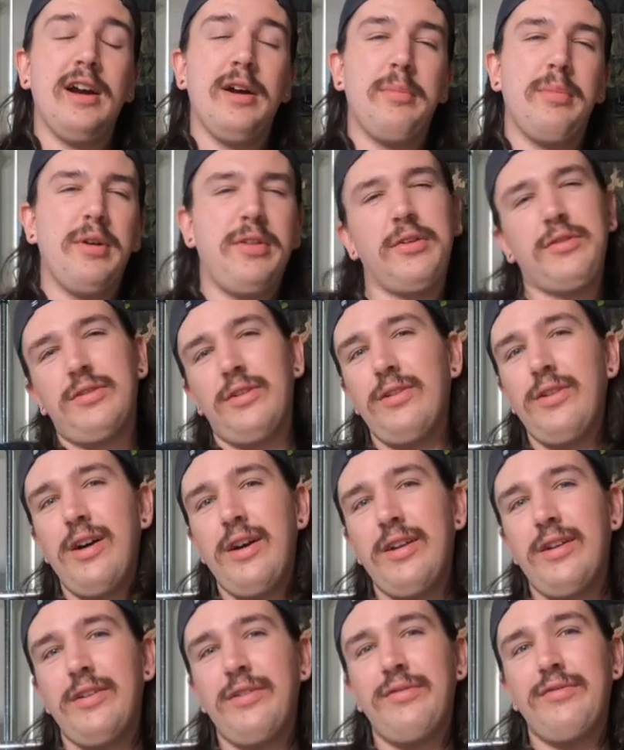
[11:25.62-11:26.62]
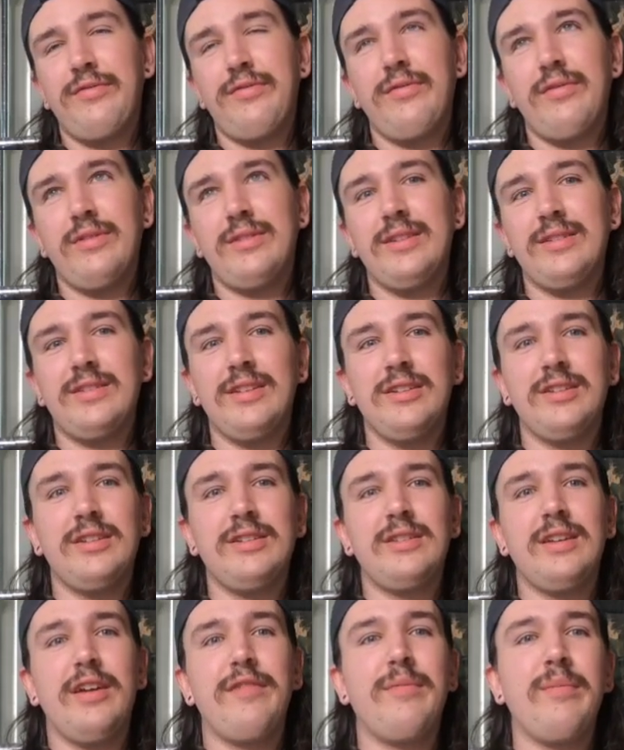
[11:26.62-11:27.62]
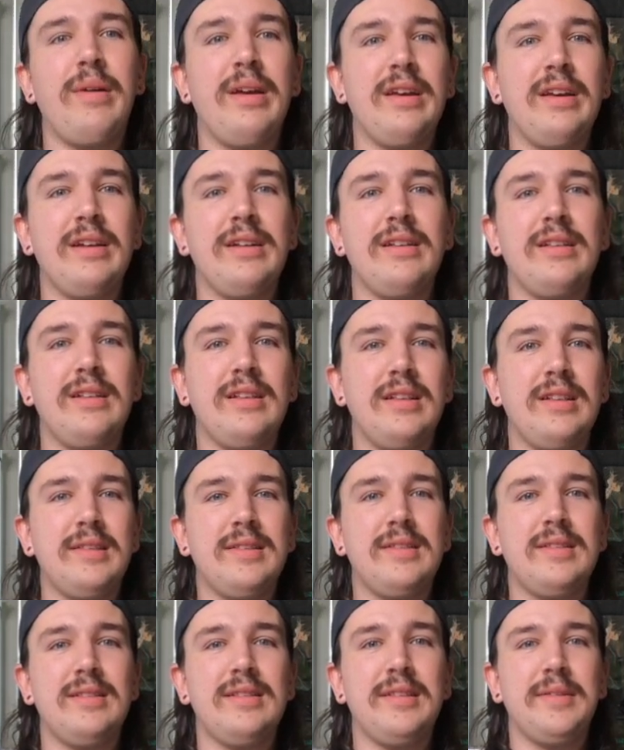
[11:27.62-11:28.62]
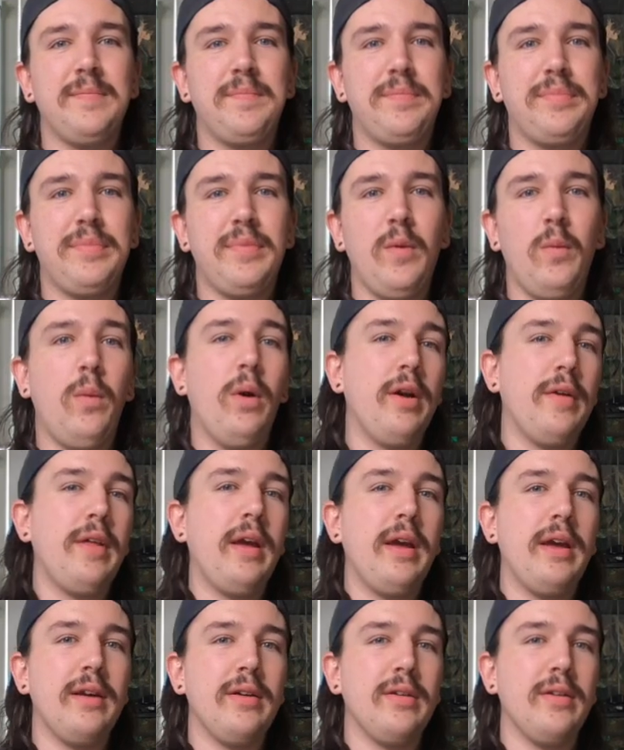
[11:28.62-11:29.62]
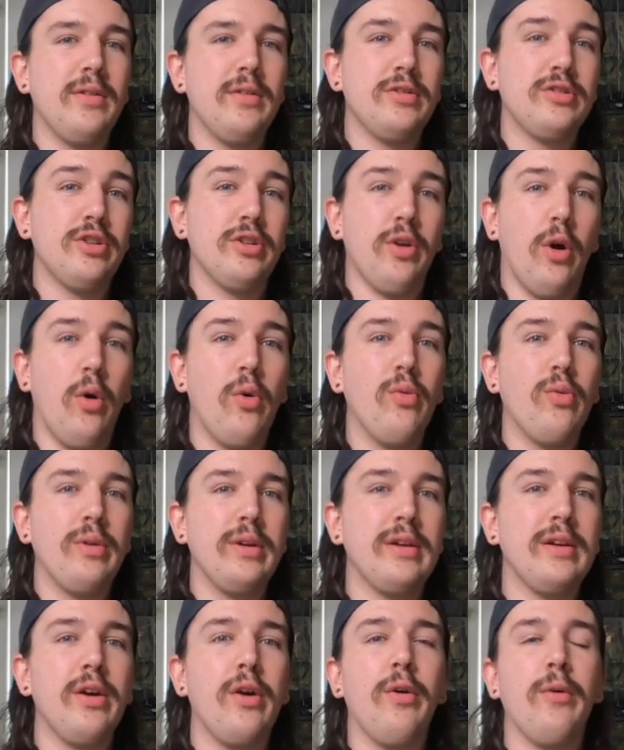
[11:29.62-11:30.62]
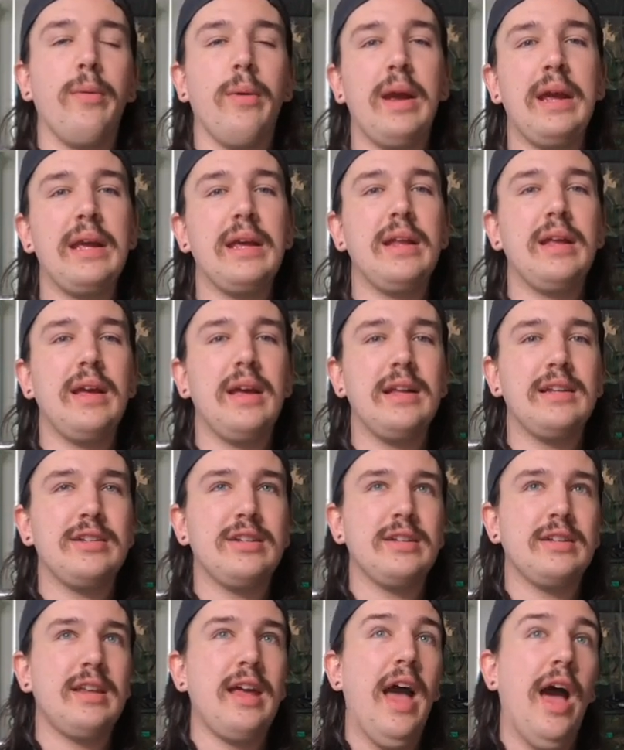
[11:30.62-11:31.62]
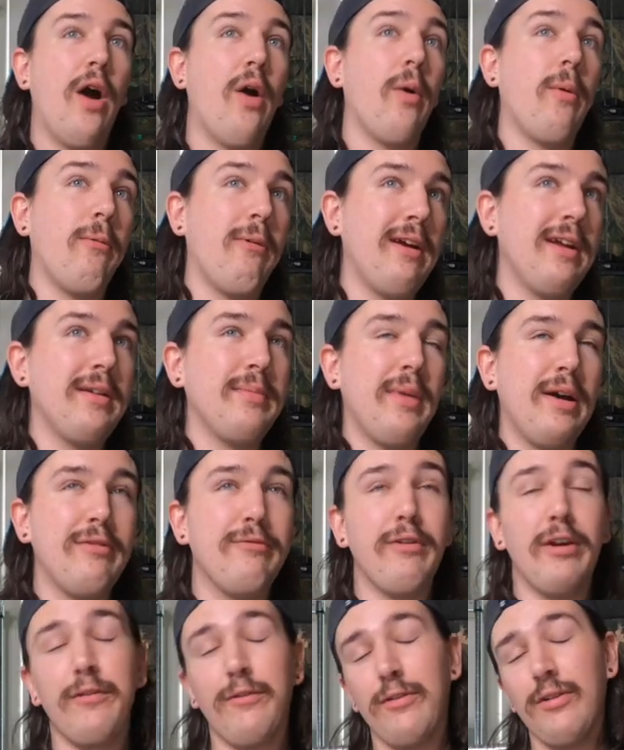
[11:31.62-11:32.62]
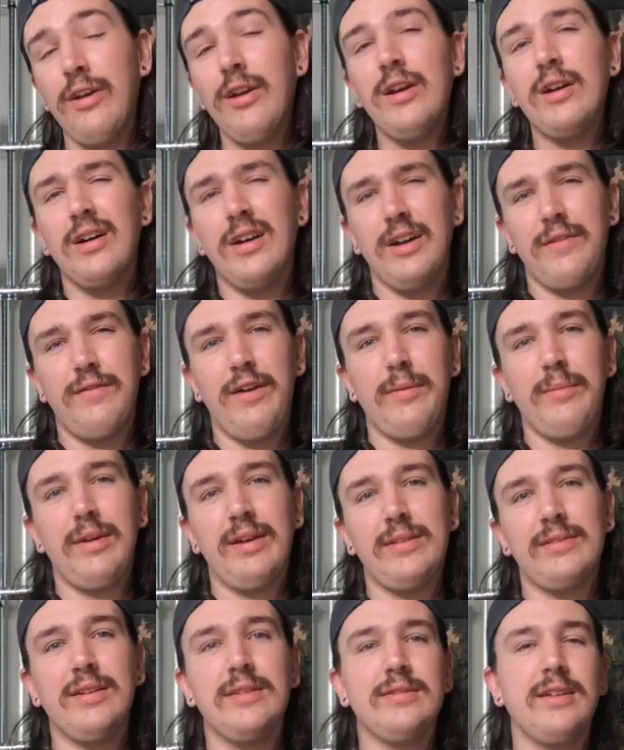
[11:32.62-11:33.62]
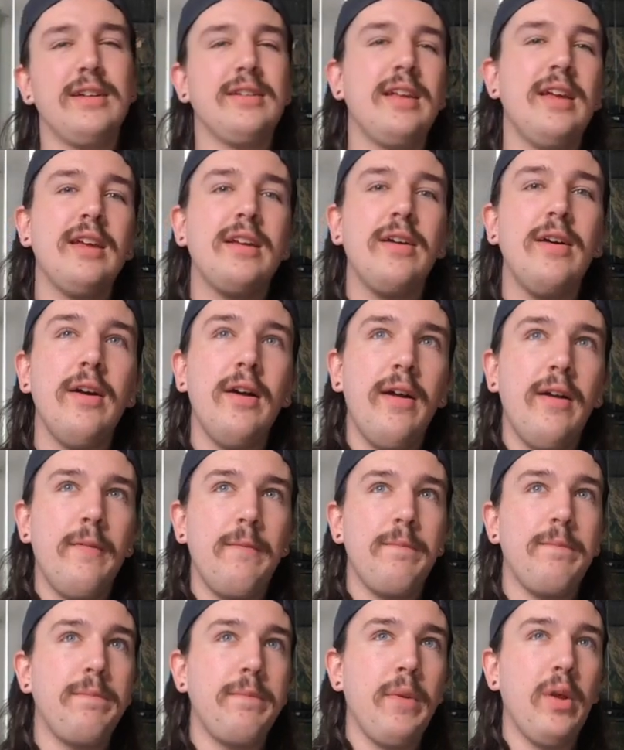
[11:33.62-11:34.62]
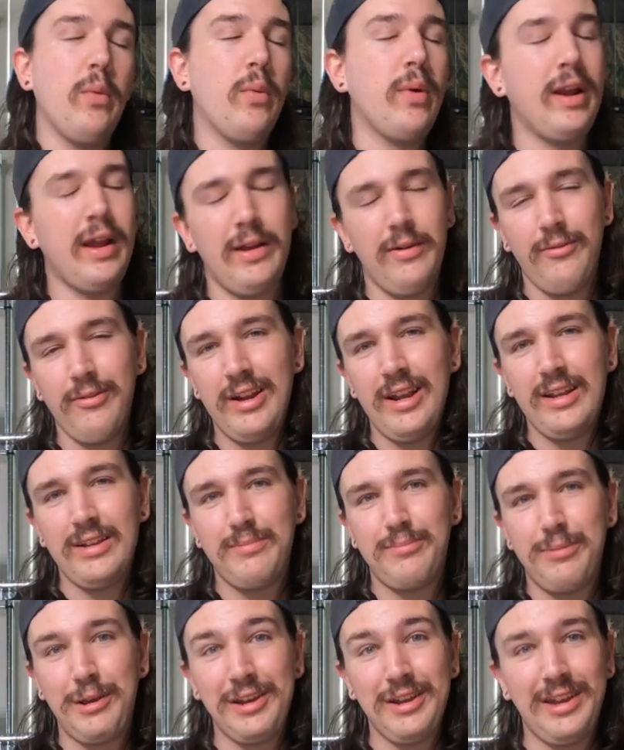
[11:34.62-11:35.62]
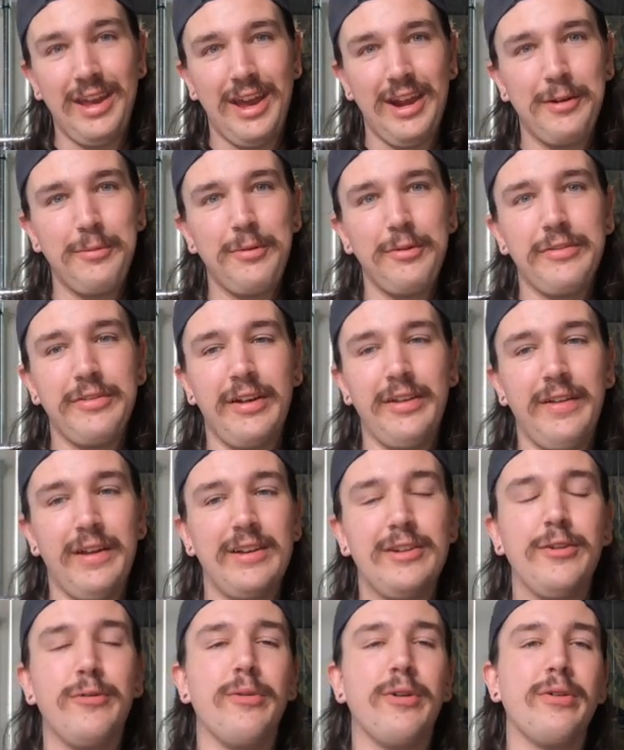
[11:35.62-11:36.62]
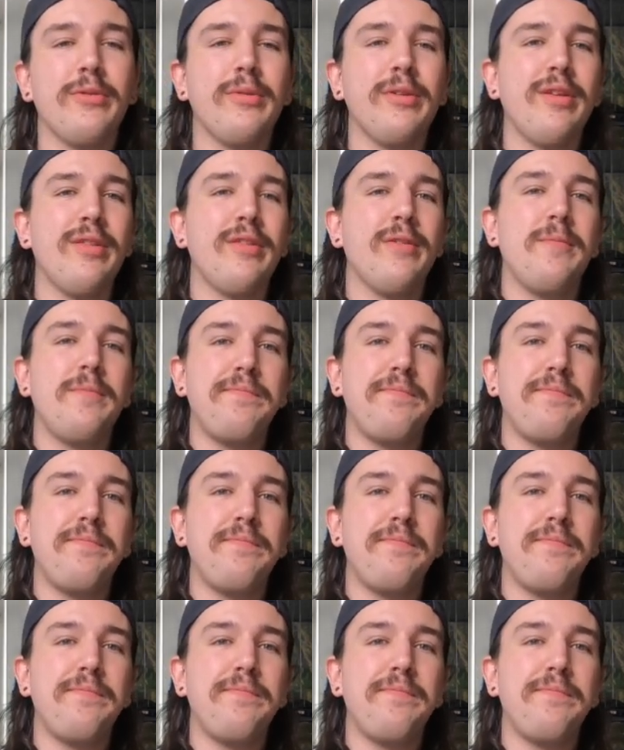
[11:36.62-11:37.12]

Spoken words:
but there's a lot of decisions I've made where they should only go right. It's just how right in my favor, if that makes sense. When I pick animals I like to work with,